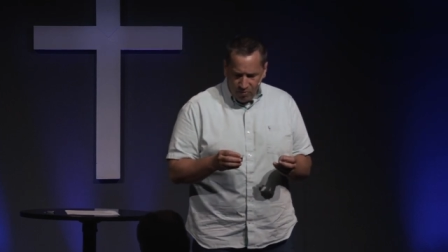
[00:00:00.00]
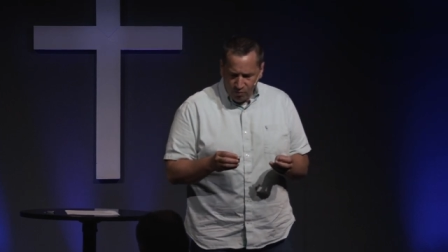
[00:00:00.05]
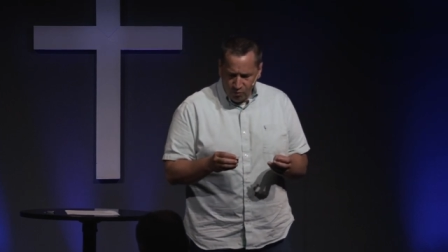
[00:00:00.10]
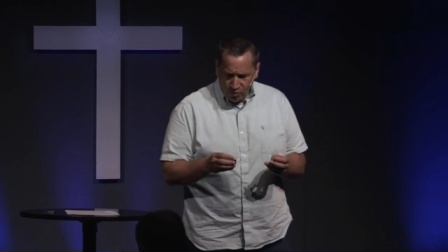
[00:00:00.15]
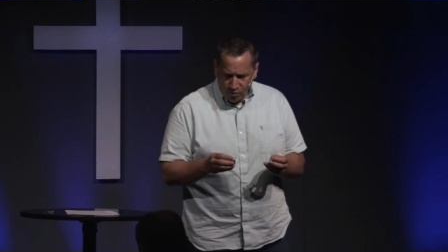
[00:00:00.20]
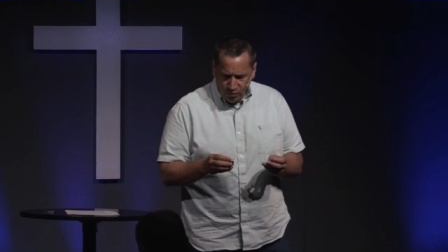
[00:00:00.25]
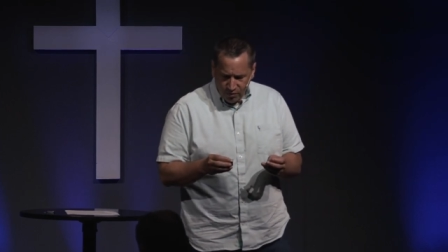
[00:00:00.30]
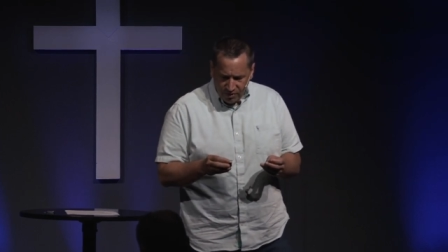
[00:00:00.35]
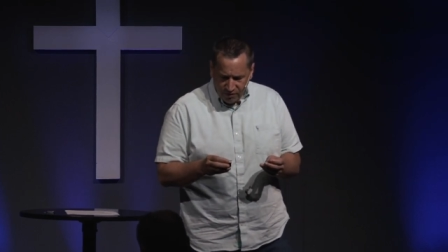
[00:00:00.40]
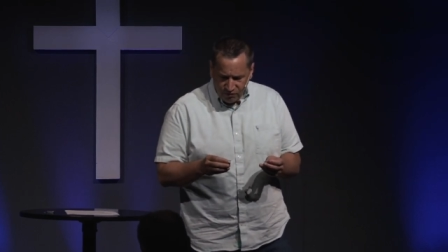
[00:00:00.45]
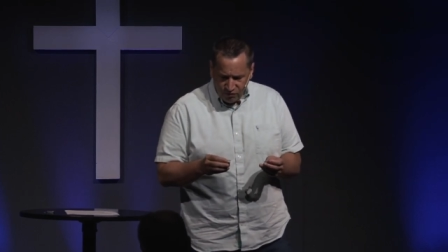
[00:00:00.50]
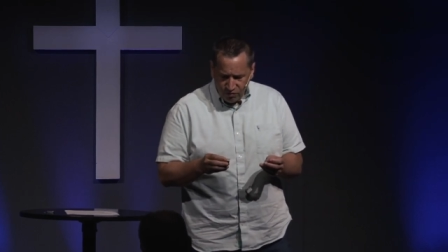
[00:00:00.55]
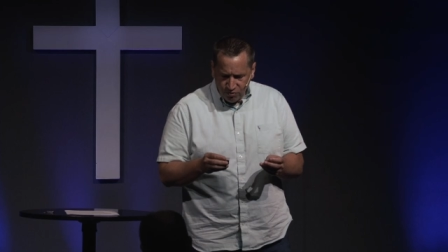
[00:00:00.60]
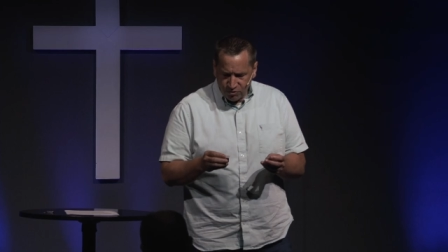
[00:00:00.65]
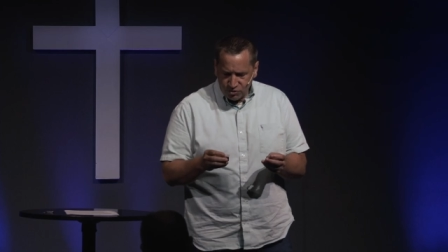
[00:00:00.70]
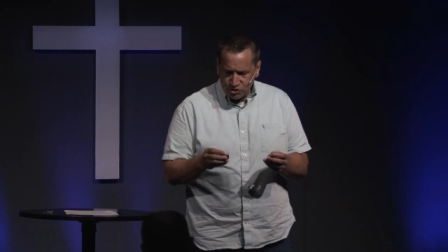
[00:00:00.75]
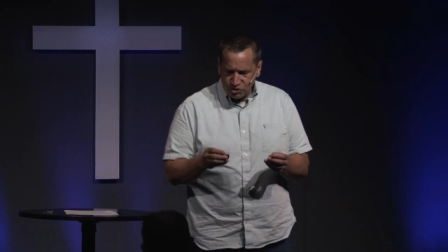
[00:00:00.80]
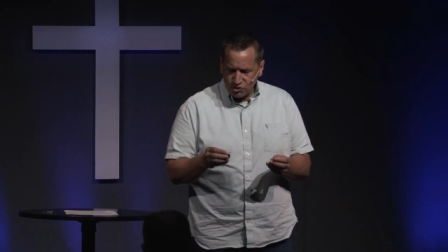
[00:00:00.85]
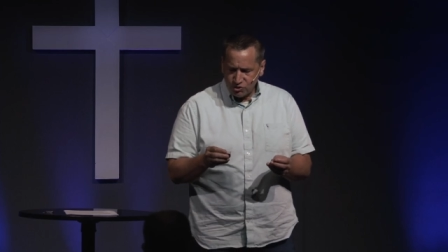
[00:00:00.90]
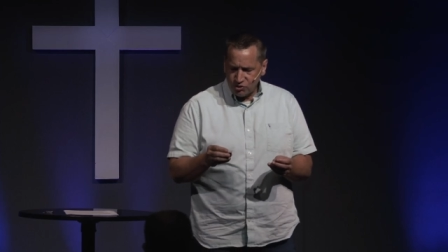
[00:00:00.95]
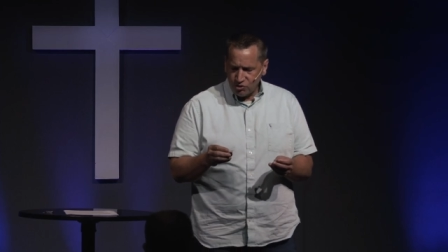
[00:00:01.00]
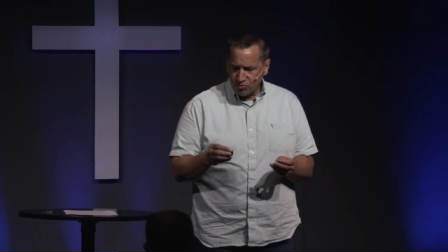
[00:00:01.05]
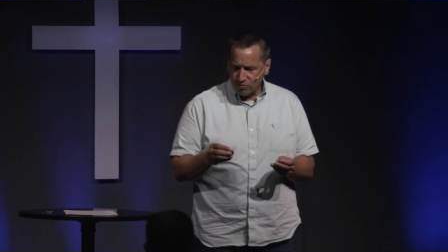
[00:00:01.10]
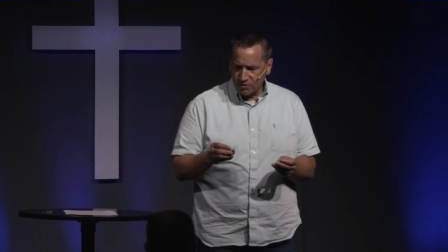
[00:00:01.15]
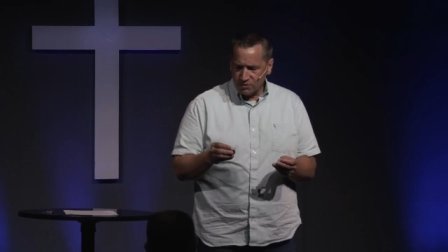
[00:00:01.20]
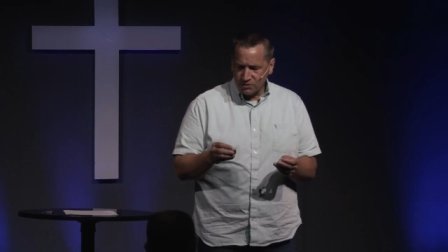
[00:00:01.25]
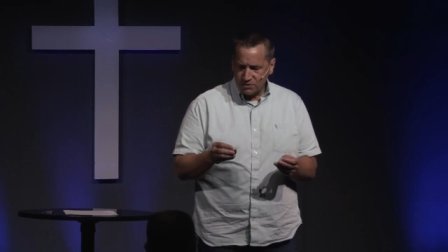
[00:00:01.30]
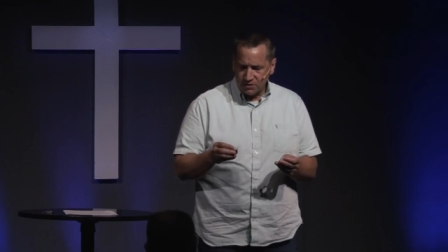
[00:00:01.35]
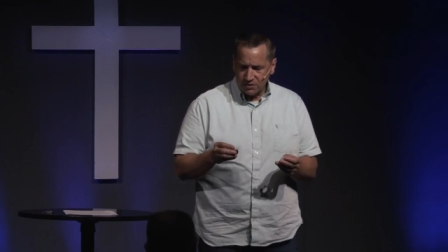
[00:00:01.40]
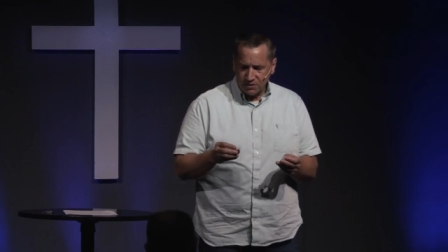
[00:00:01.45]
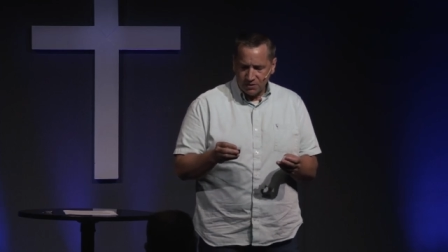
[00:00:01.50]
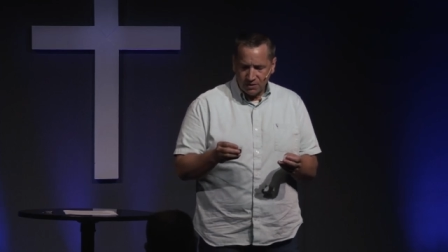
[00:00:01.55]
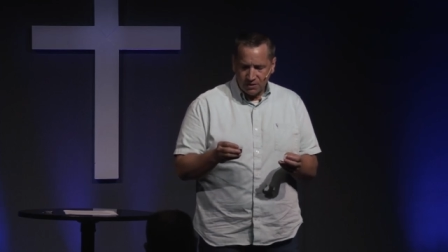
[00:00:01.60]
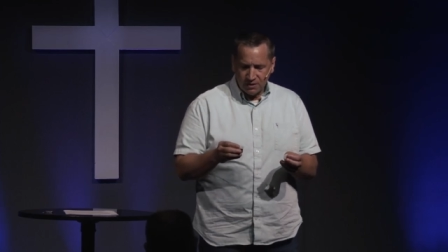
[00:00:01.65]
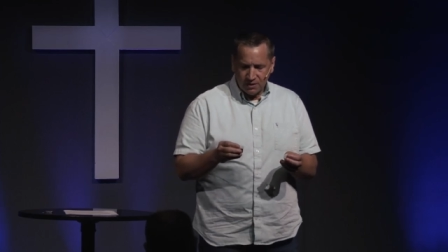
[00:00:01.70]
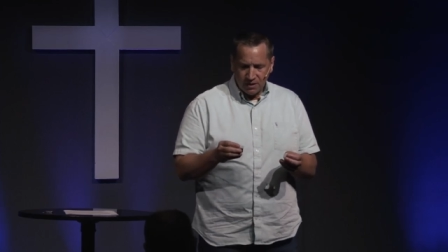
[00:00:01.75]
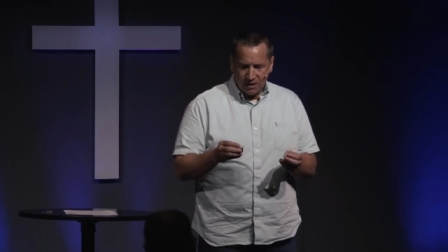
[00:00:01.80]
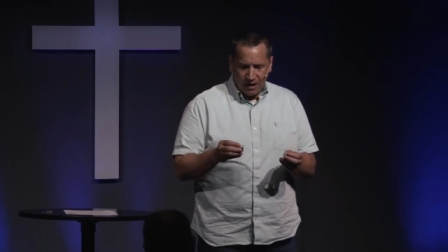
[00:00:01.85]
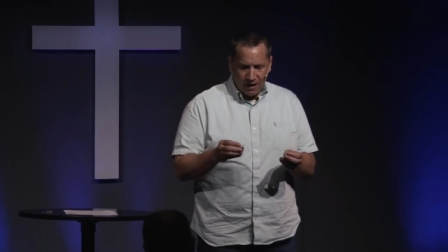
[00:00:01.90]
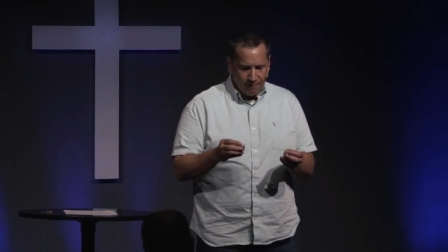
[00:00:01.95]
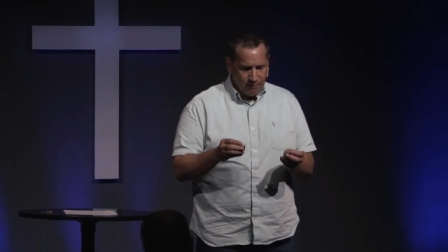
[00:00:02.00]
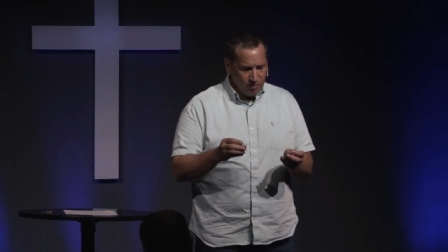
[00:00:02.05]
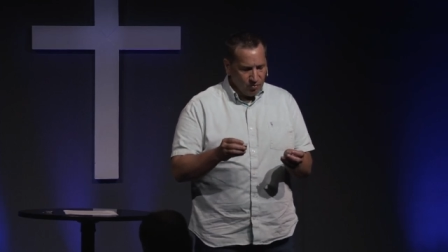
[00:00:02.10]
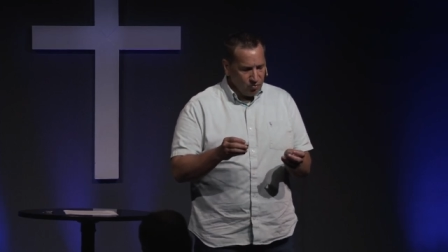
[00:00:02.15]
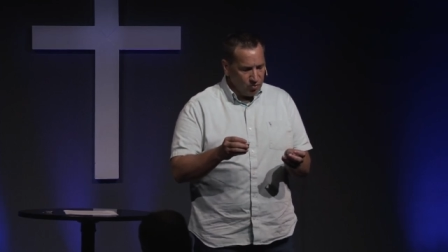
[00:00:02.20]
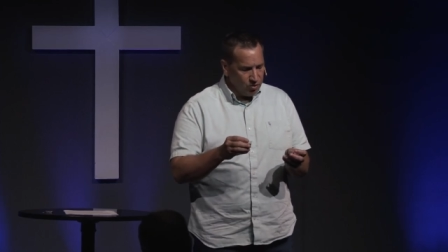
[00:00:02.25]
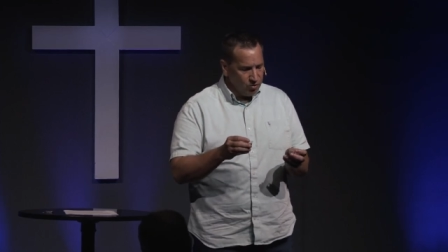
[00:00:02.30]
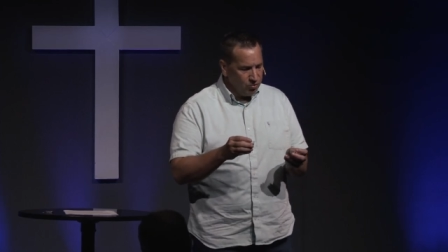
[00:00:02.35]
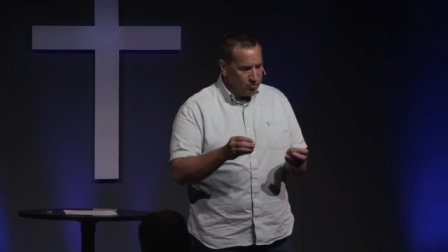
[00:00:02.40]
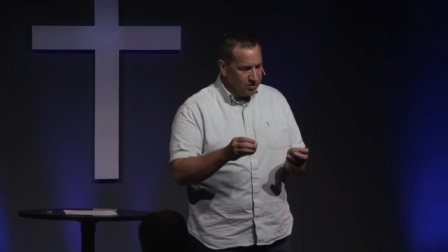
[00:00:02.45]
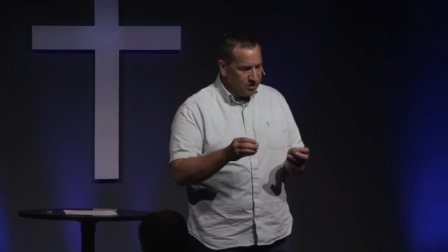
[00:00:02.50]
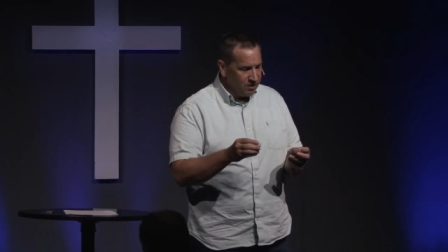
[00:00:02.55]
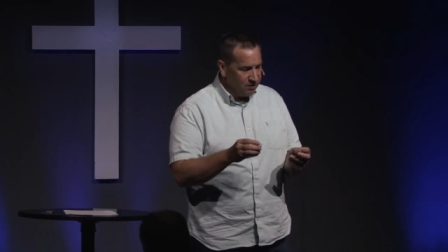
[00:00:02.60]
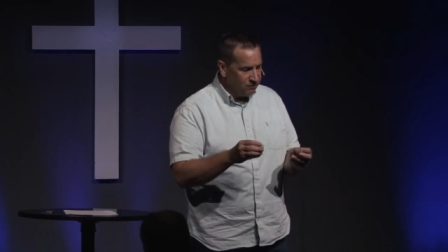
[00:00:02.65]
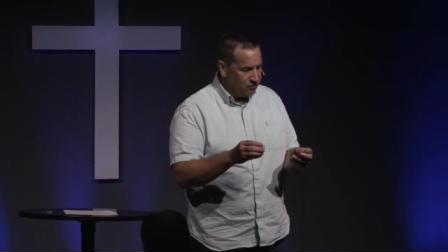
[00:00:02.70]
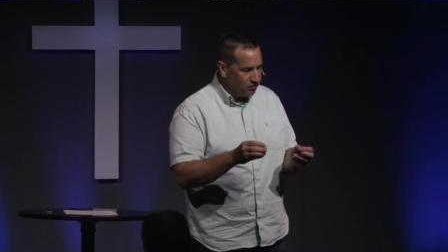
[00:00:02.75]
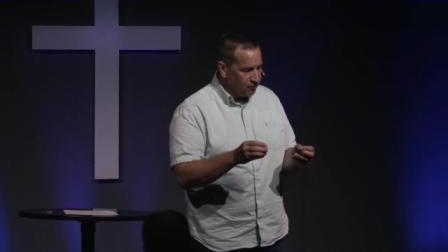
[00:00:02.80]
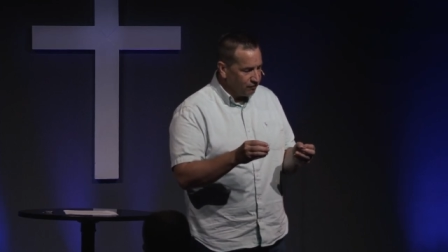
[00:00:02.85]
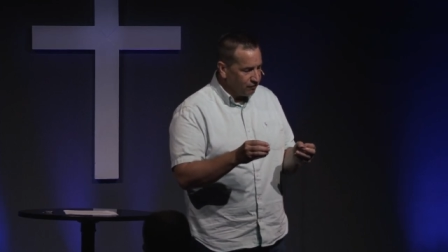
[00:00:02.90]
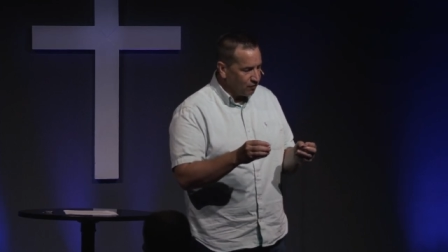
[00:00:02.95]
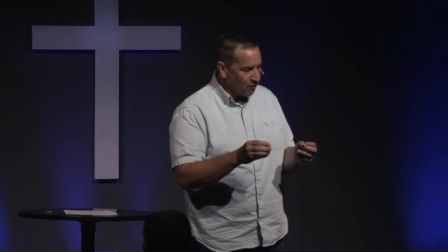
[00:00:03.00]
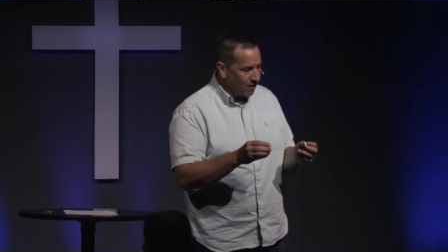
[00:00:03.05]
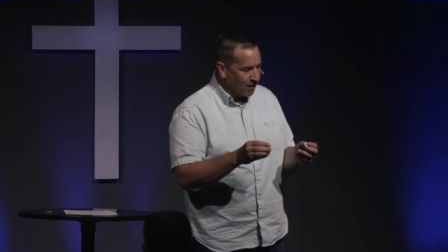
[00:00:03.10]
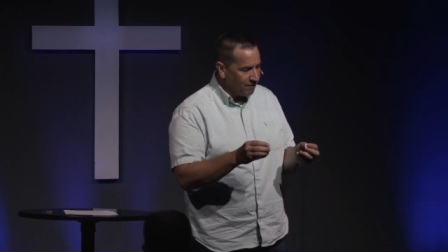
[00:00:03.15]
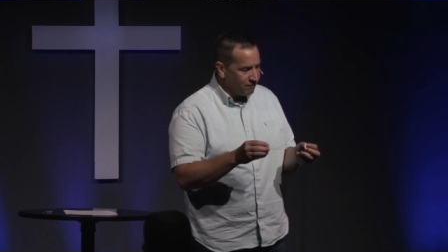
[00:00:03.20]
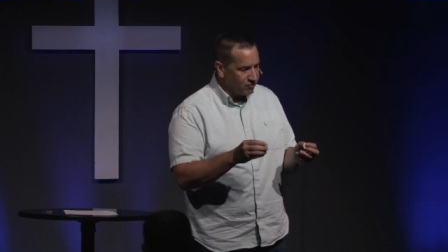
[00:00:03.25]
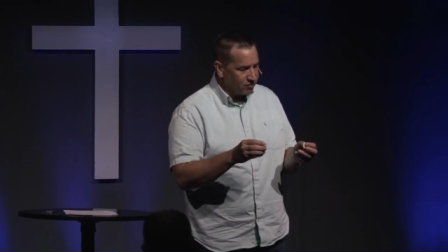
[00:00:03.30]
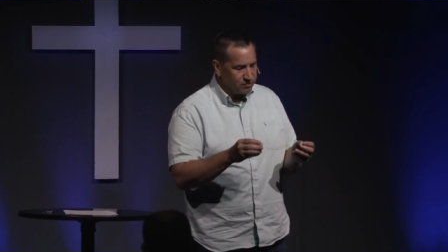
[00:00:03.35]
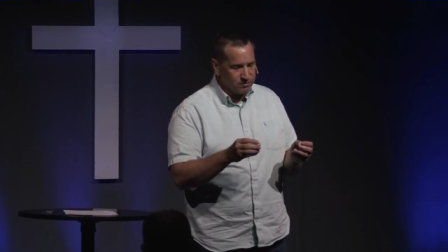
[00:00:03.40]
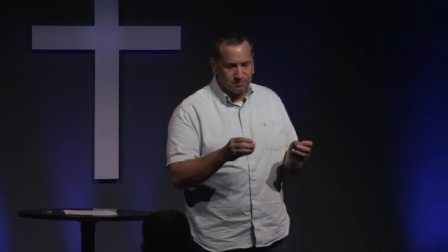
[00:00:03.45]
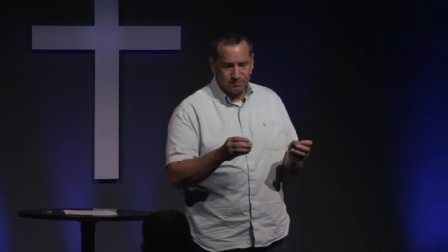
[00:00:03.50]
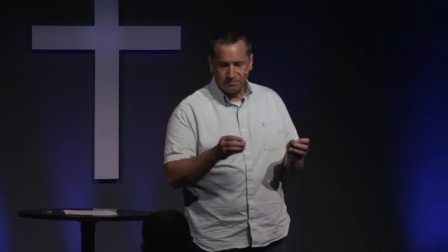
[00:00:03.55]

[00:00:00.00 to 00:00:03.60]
one who gives you assurance. I'm the one who gives you forever.